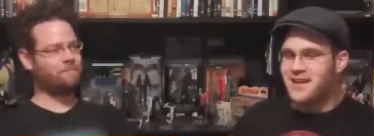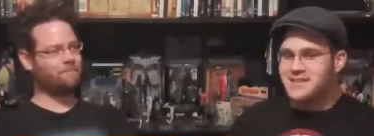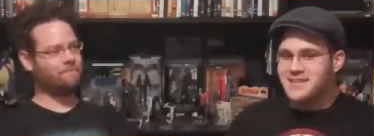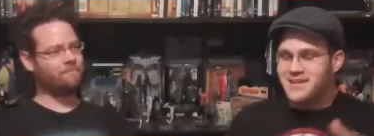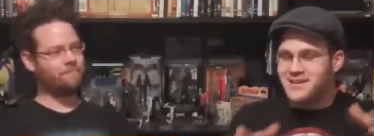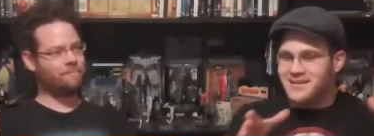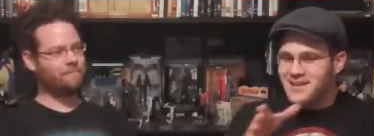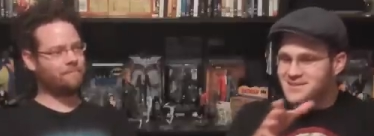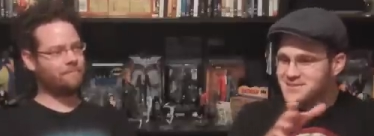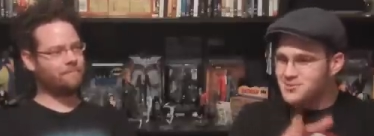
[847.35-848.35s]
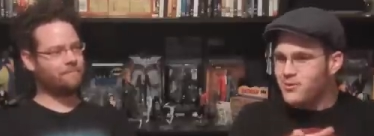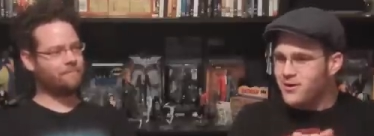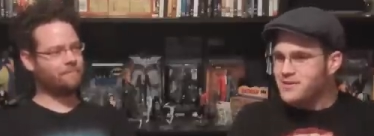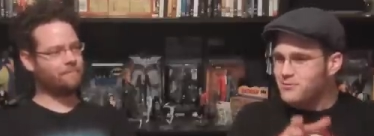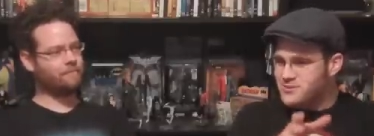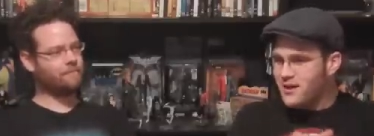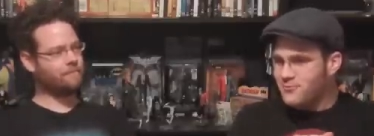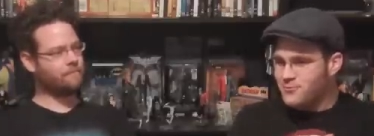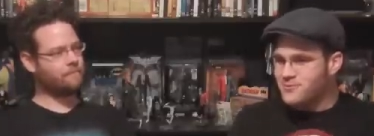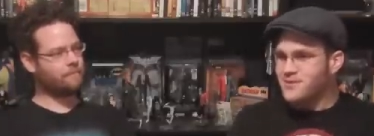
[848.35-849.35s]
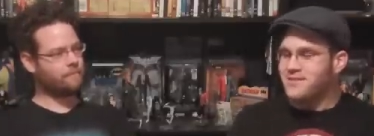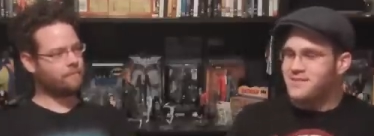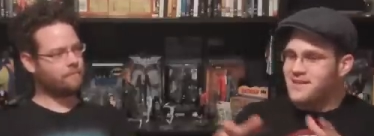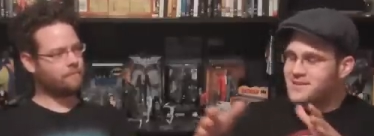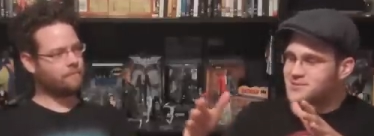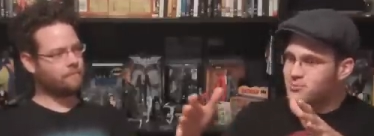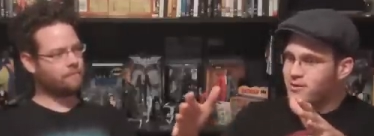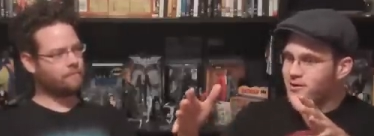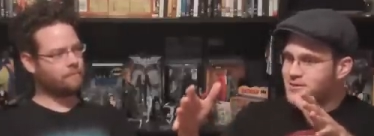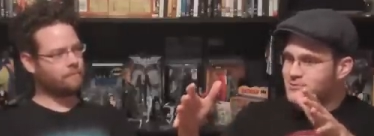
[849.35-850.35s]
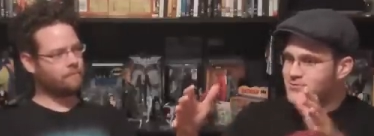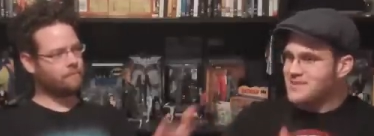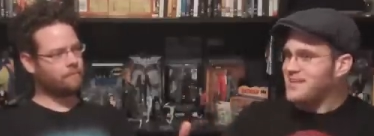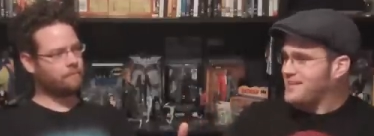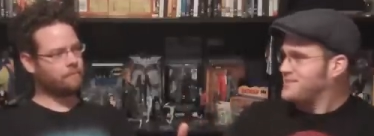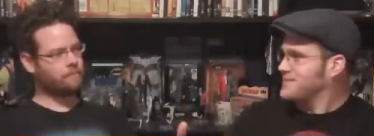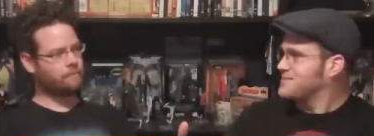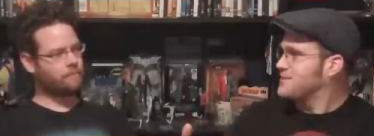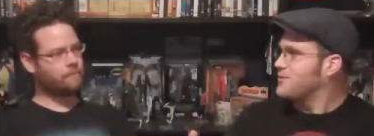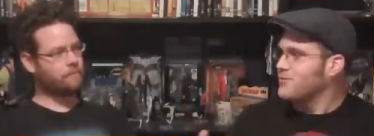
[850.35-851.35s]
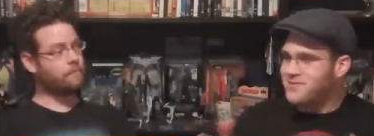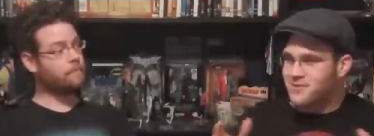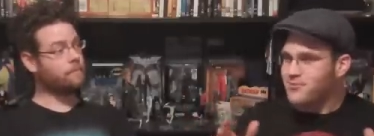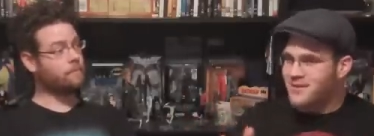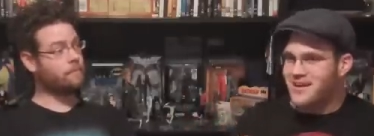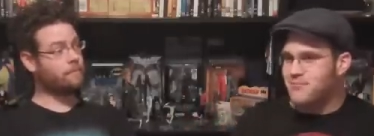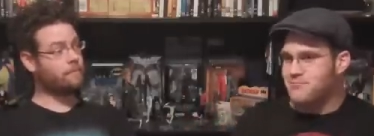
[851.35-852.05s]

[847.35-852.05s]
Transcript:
Speaker 1: They did a story arc that was awful, and then they did a story arc that was fantastic. So they're really